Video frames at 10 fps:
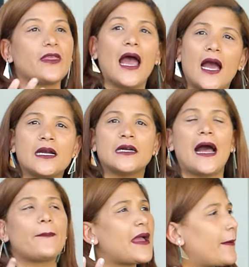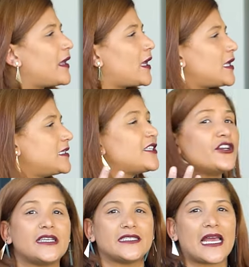young, upcoming
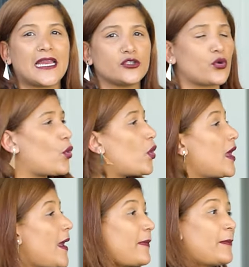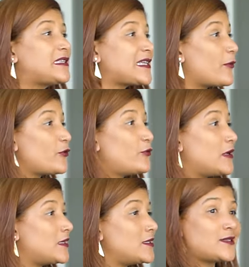interior designers, or maybe someone who
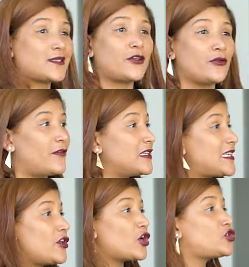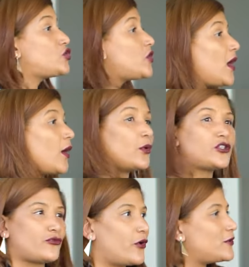is in university, not sure
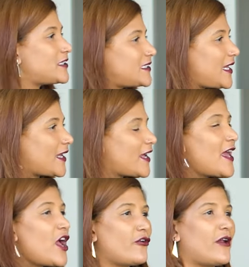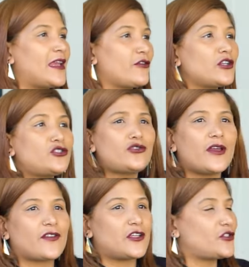which road to take, right? Not
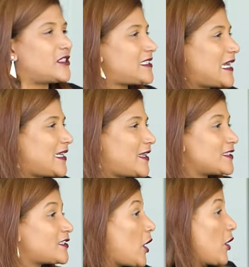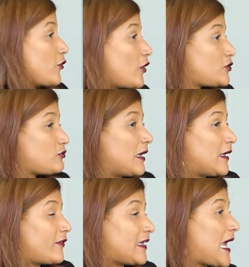sure if they should study this, not sure
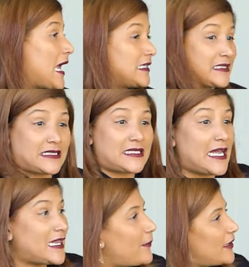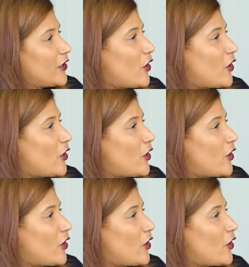if it can sustain them in the